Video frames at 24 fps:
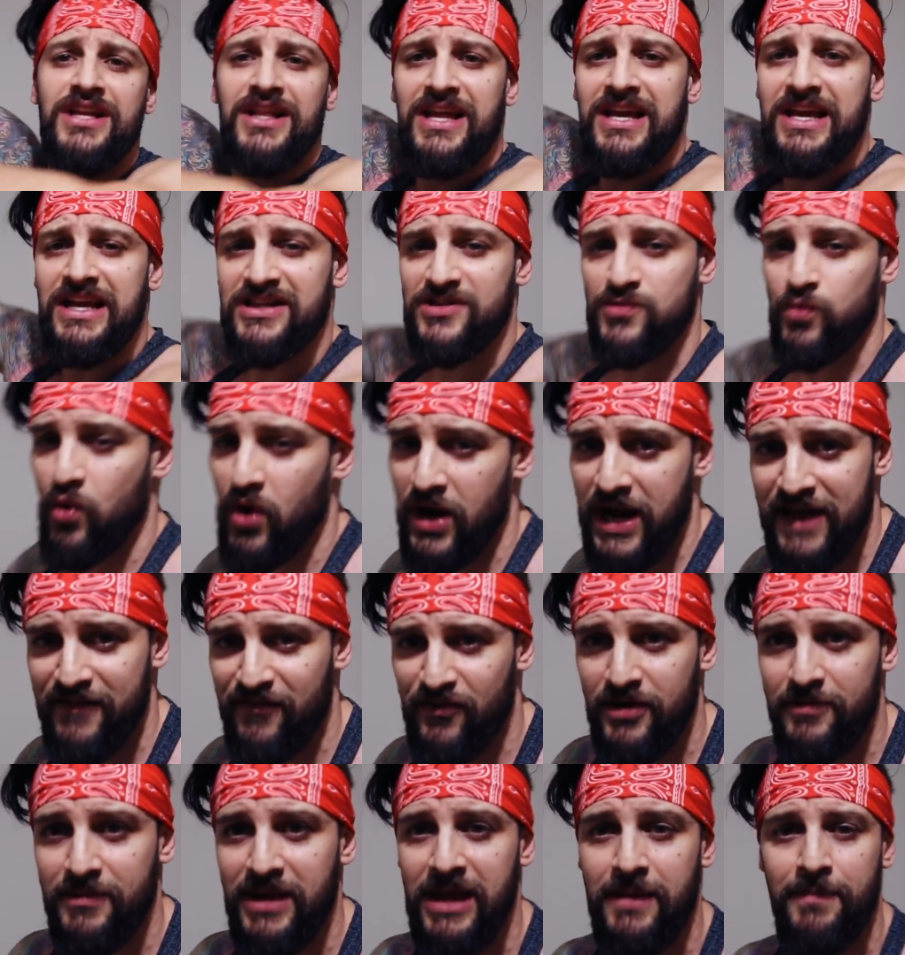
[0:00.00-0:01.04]
leagues,
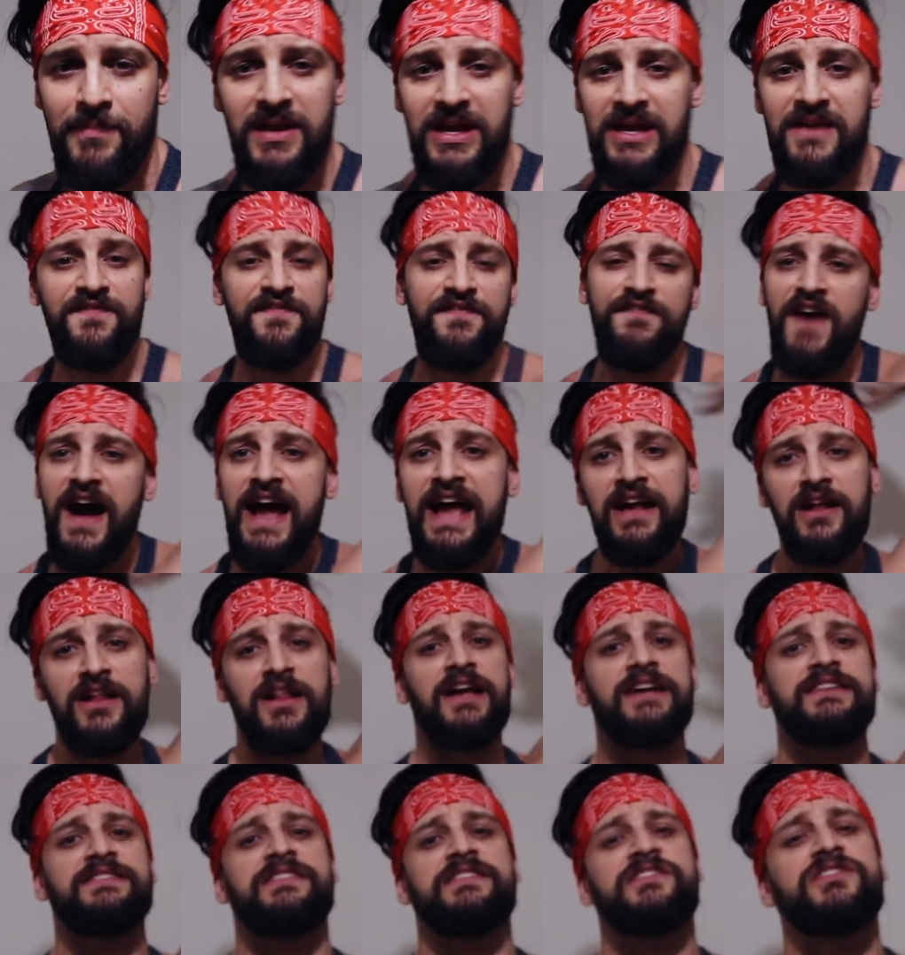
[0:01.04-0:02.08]
whatever it may be, fight
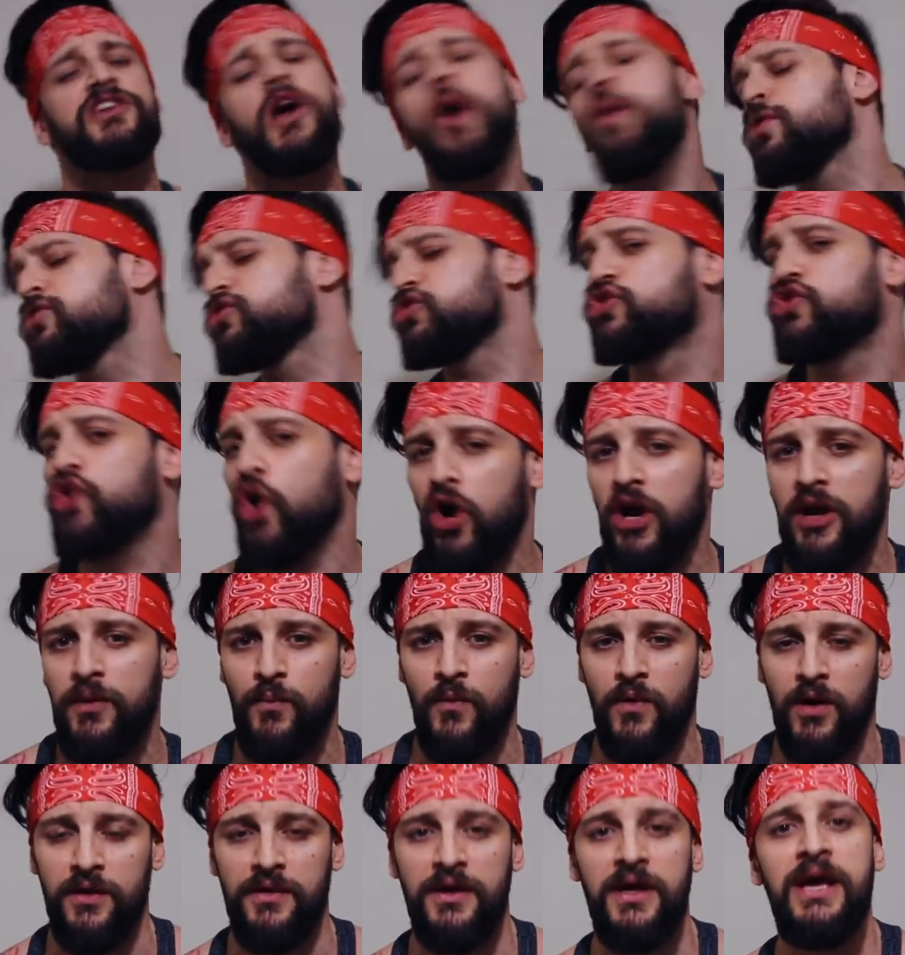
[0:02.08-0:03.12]
classes, go and join
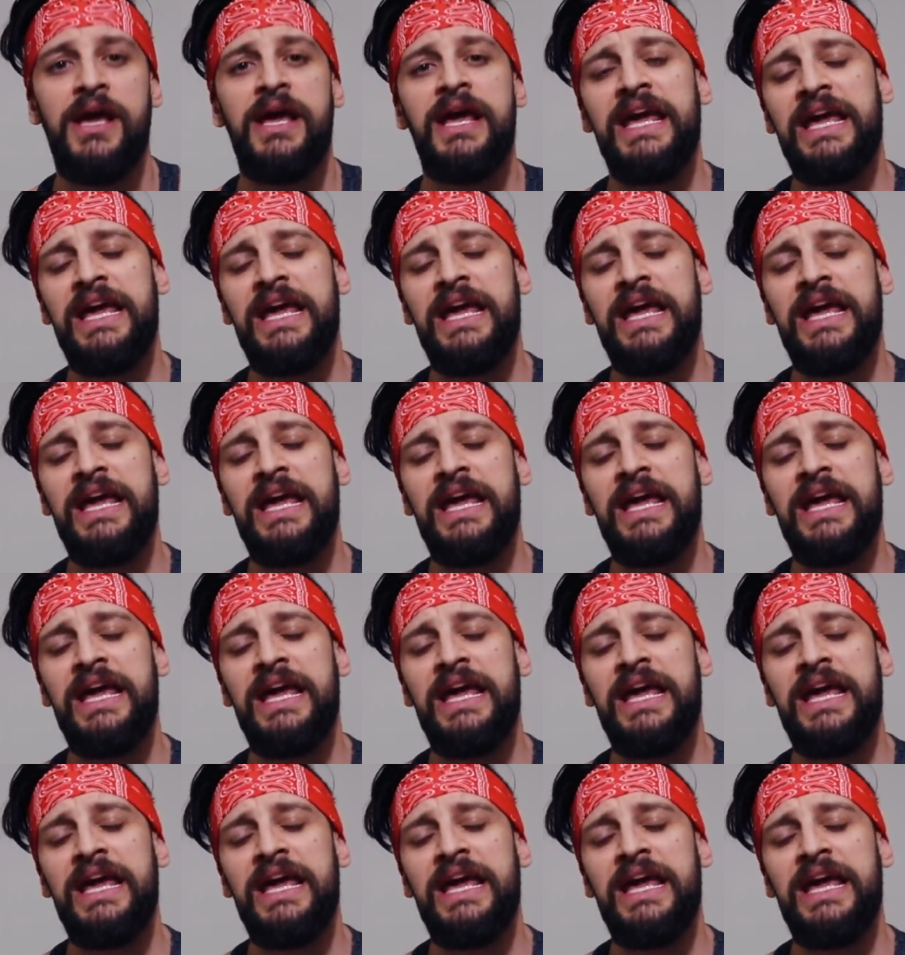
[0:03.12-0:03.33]
one.